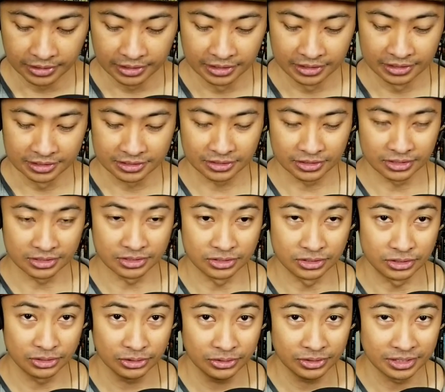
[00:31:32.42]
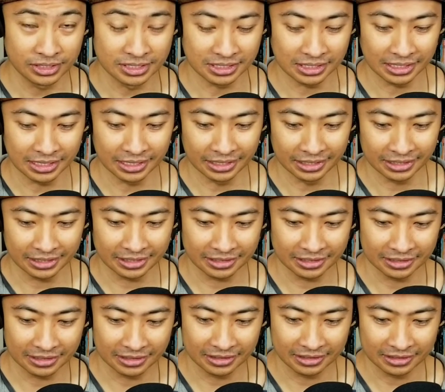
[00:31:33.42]
So this dude is like,
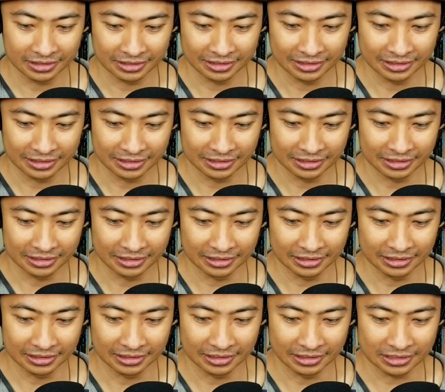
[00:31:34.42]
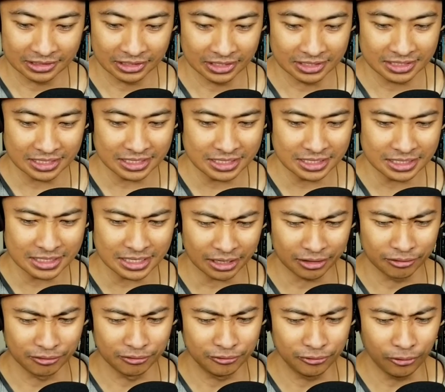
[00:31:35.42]
so it says there's like
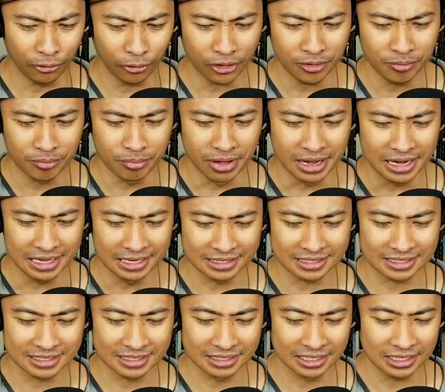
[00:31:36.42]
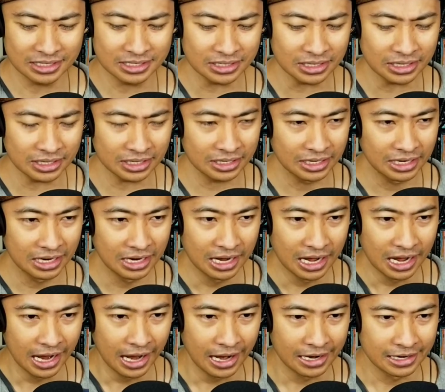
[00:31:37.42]
four minutes. There's a
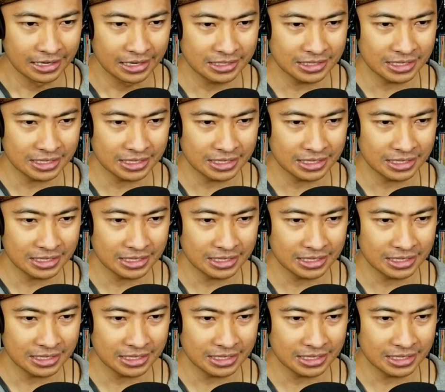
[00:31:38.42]
there's